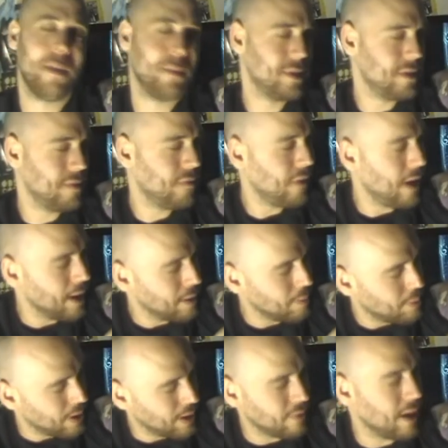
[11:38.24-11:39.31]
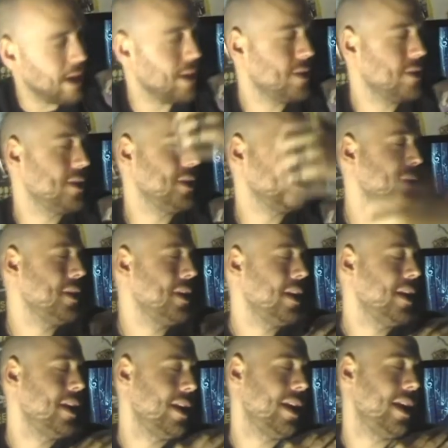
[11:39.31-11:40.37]
that was the final bit I've had done.
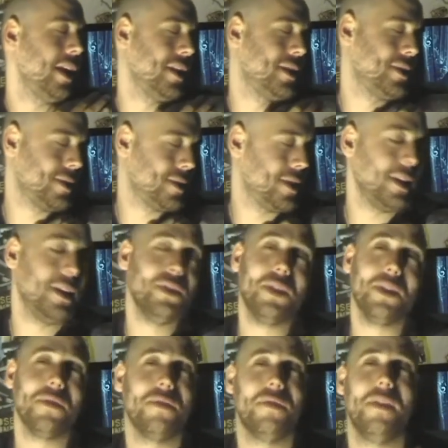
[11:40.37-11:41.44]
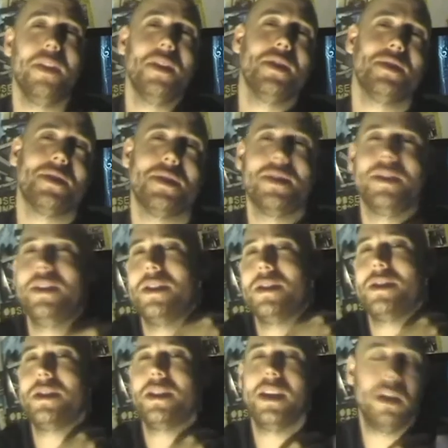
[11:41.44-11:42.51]
It's still not finished to
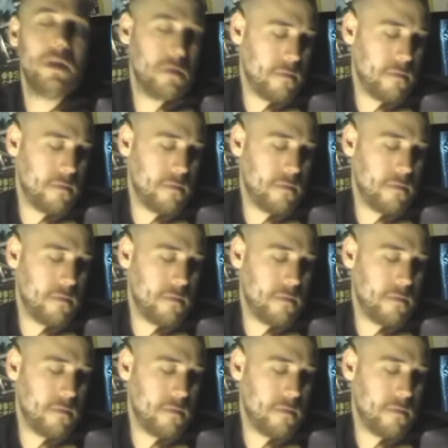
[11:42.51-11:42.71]
this day,